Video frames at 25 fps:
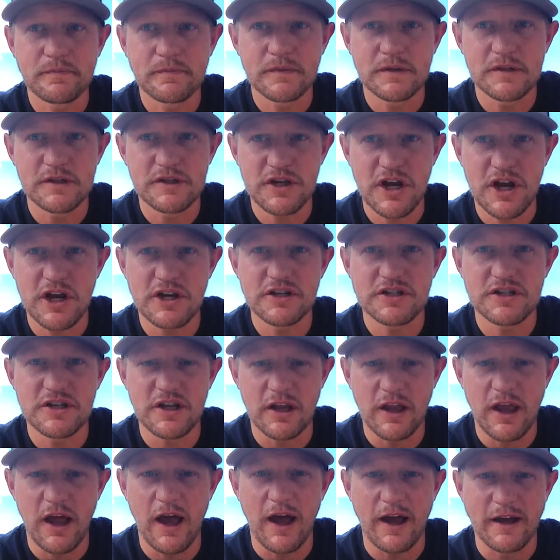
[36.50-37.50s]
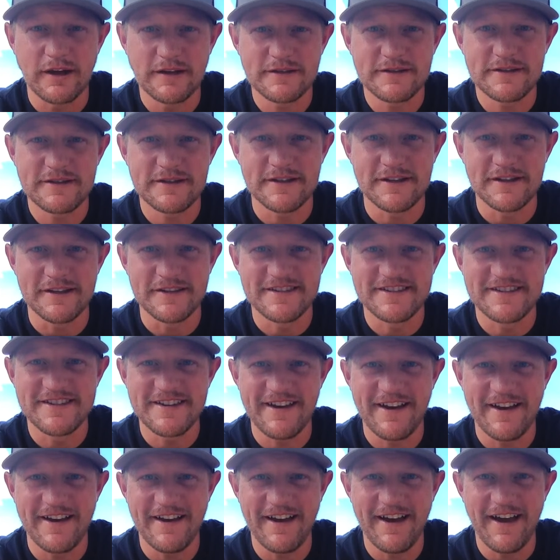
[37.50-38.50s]
Changed a lot since
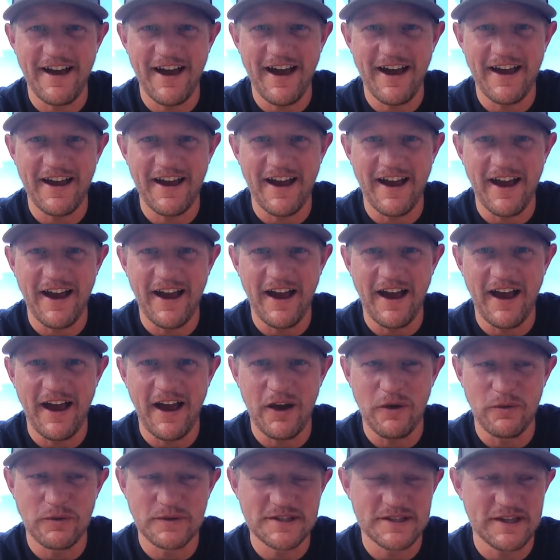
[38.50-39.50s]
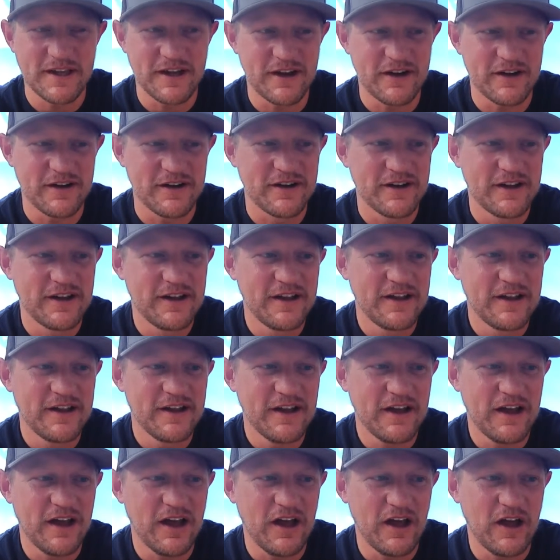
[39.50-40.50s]
I was there.
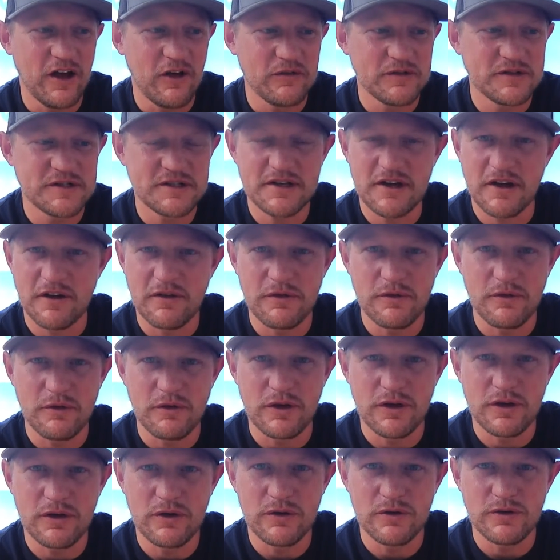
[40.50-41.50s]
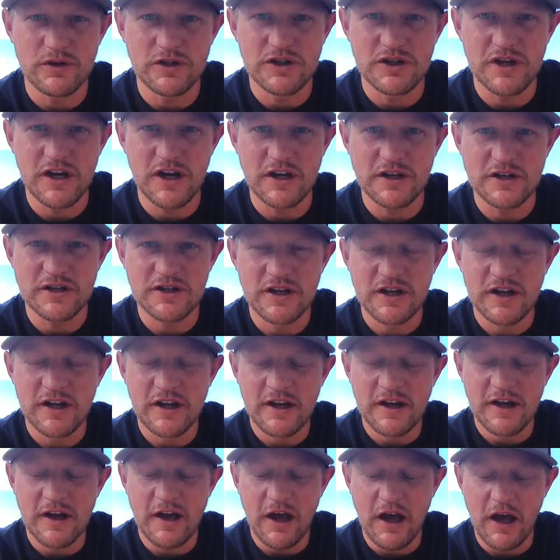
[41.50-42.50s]
It's just gone through a huge change.
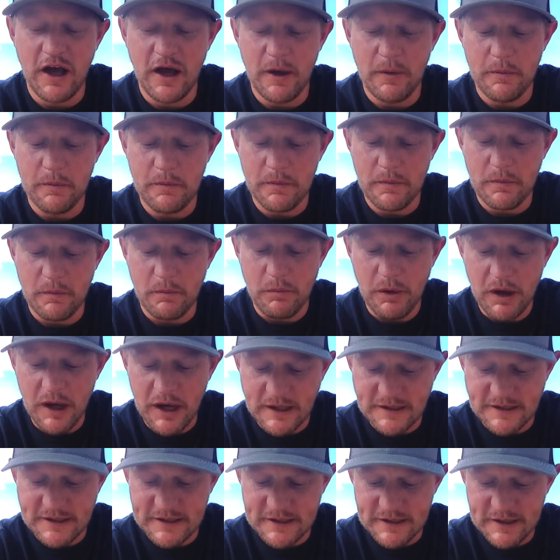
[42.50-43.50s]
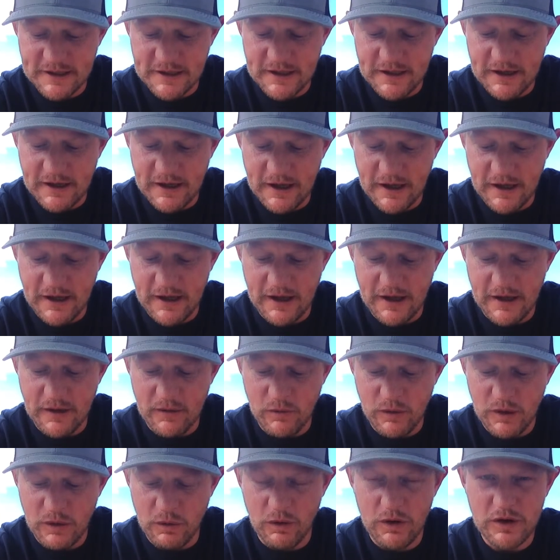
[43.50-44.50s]
But
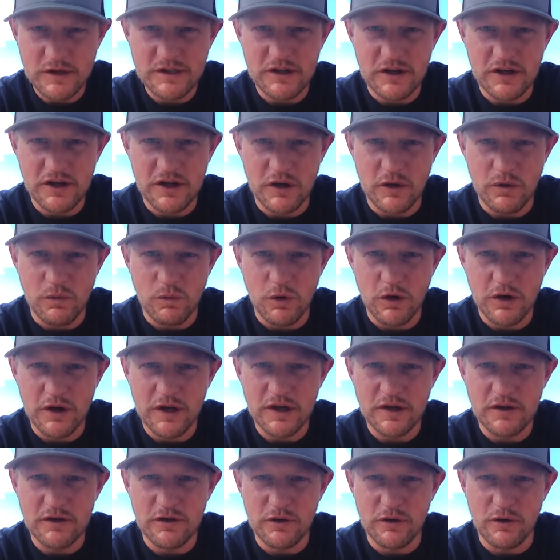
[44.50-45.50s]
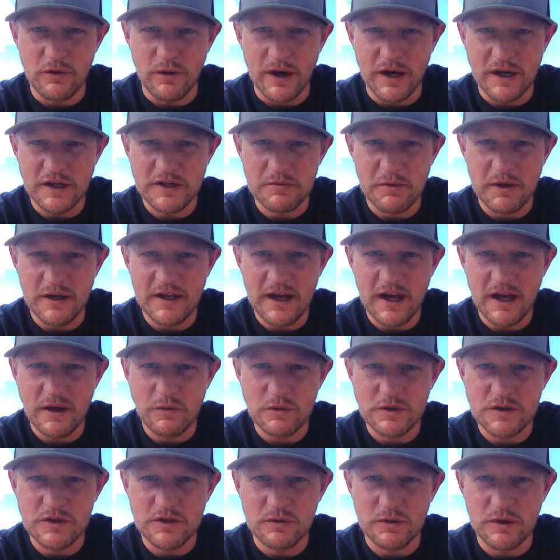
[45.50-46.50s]
we worked on a working dude ranch. My
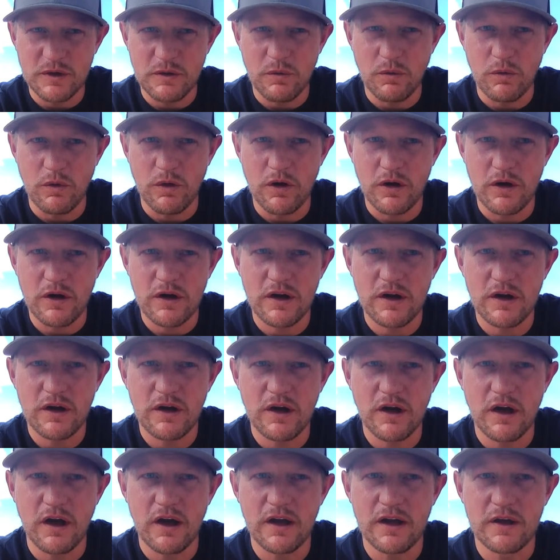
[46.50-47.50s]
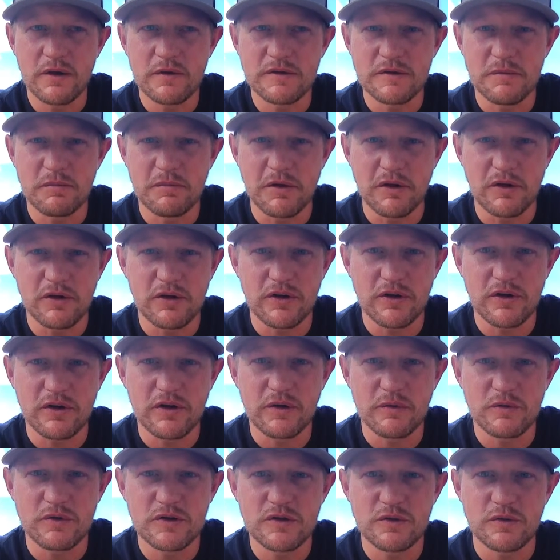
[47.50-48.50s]
dad was doing work. He was a builder
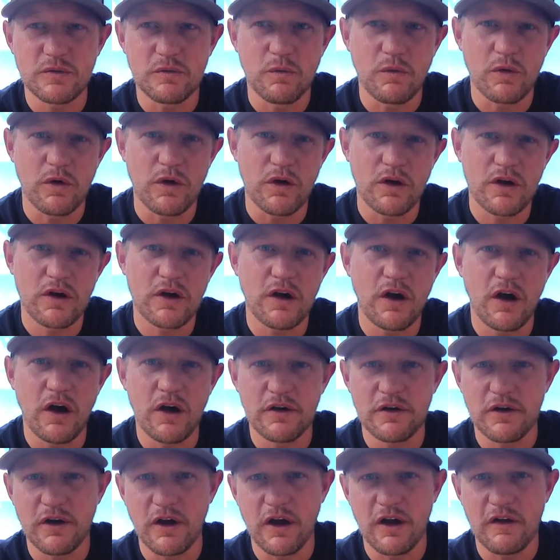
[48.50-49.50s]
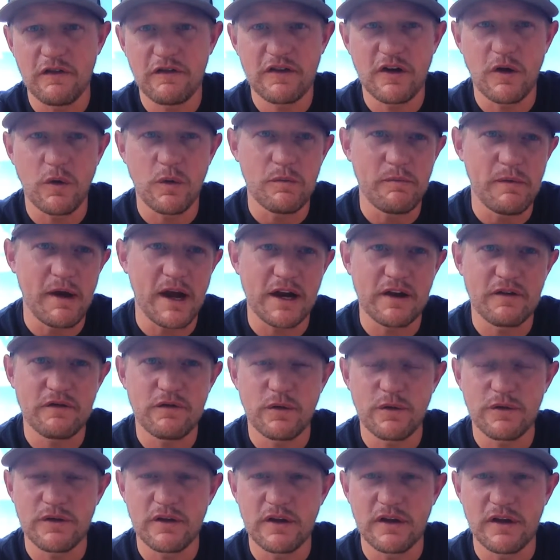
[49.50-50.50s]
and was doing work on and off, going back and
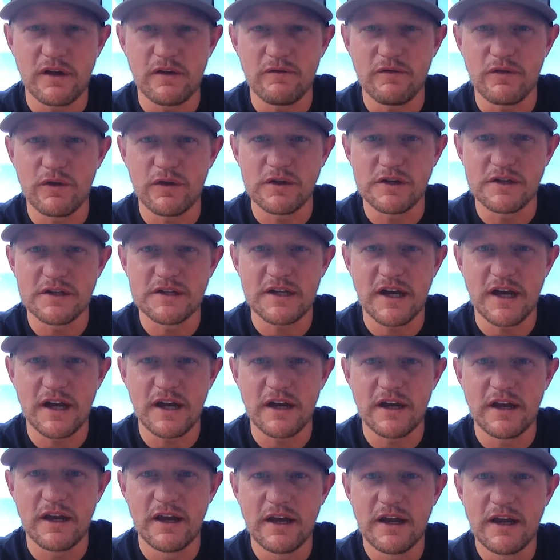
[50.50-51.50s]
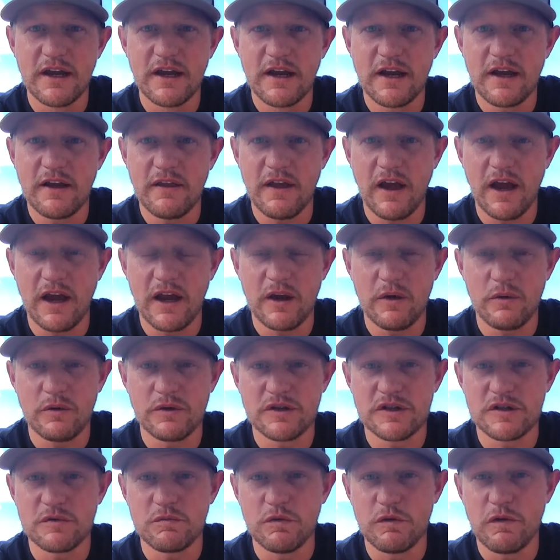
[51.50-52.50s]
forth to Denver, and decided that he
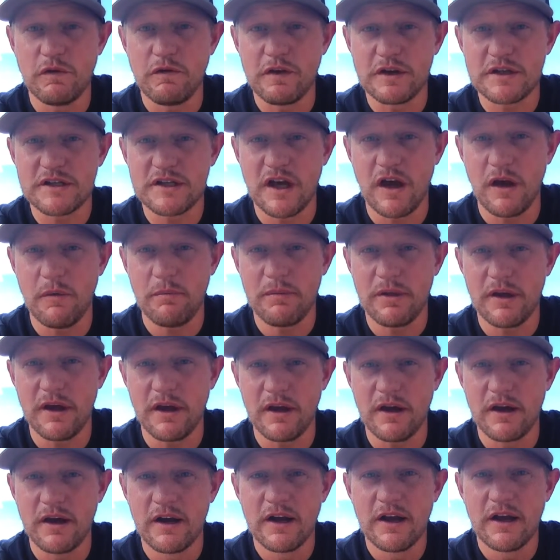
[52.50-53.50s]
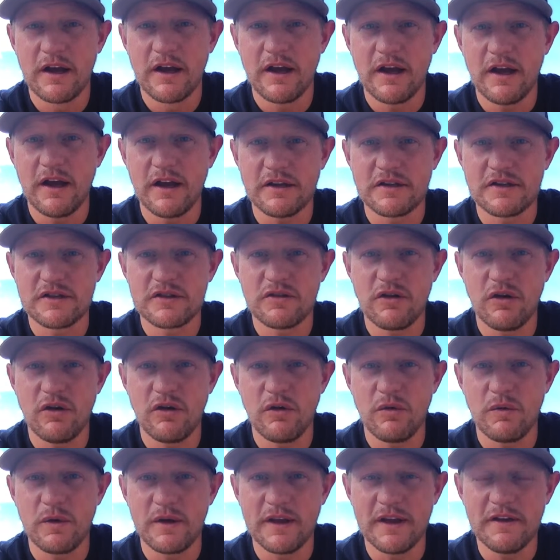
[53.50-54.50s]
would just move us up there. And
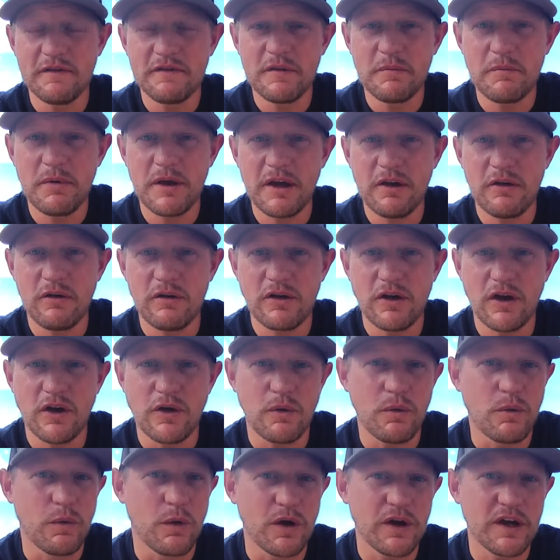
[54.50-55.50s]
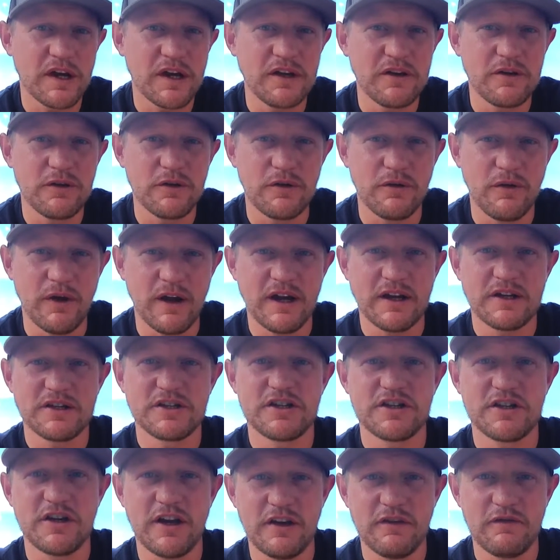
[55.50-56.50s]
so we lived in Paonia on a working dude
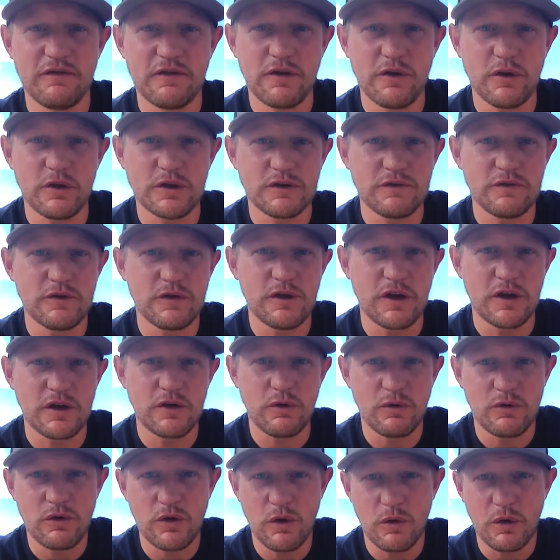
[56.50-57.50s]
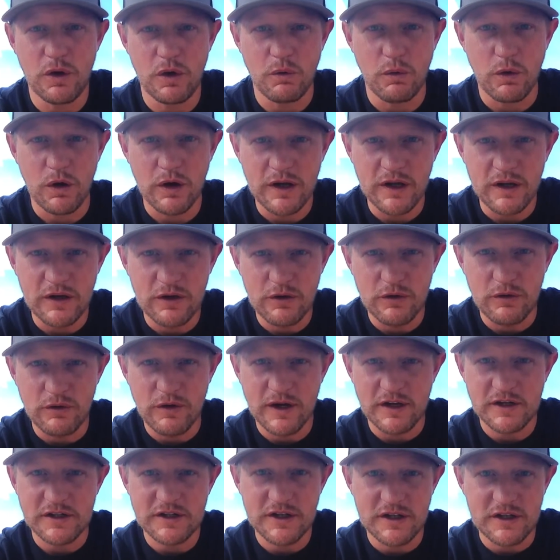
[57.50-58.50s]
ranch. And for those of you that don't know what a working dude
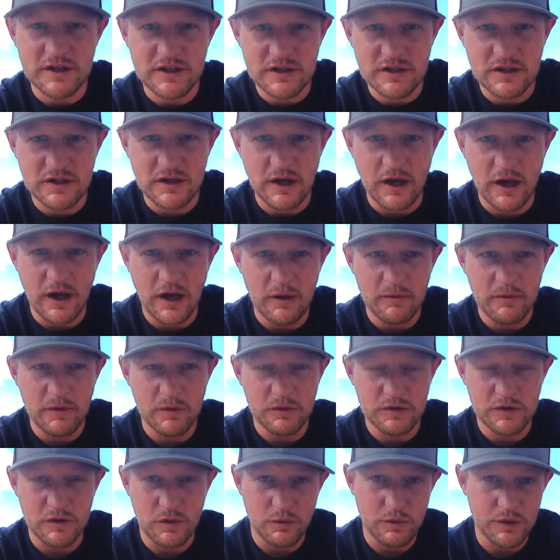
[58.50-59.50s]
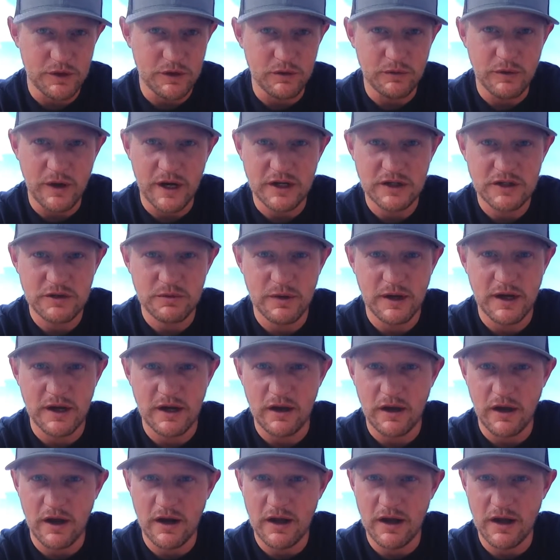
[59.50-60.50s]
ranch is, it was a real ranch. We
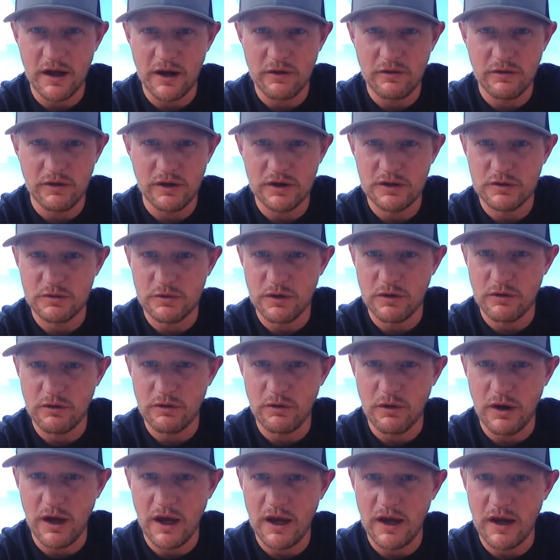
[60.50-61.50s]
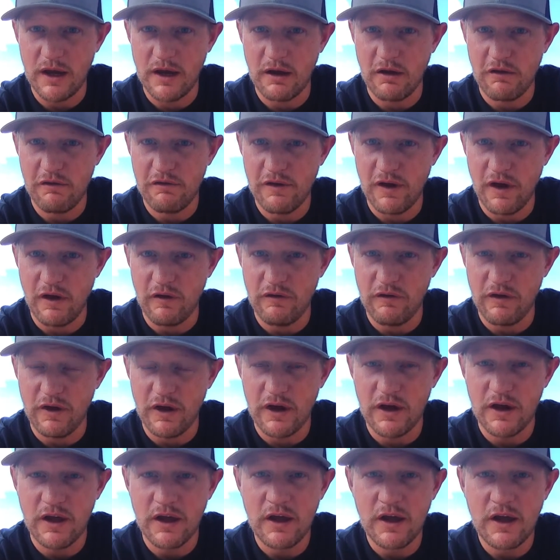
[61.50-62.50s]
had a lot of acreage. We grew hay,
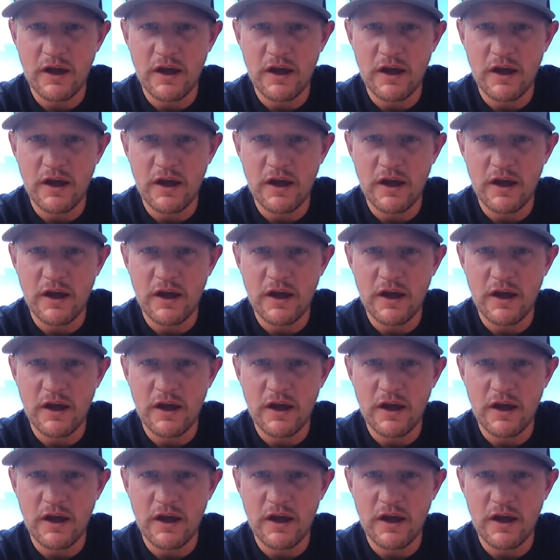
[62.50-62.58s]
alfalfa.